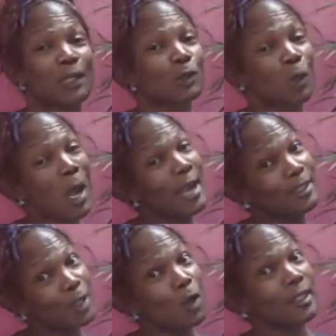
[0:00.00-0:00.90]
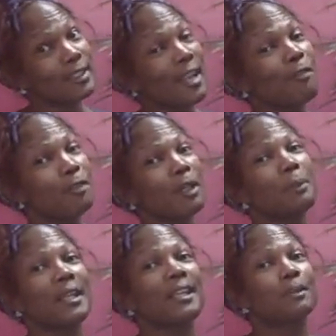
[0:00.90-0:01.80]
So I know that that flip
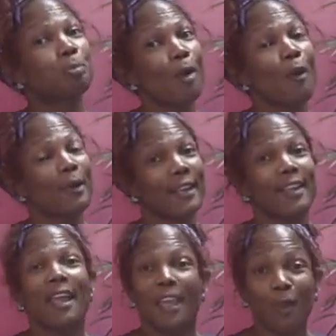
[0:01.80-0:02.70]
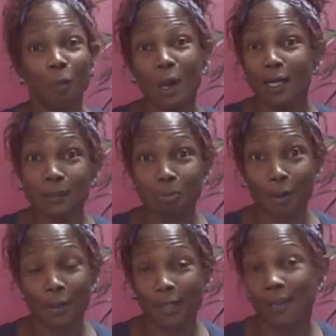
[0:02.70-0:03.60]
is broken. It was
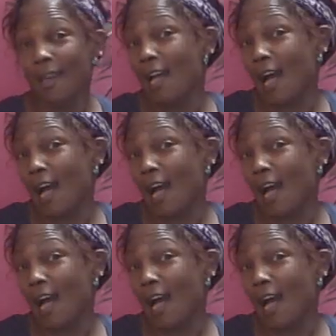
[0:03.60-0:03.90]
broken.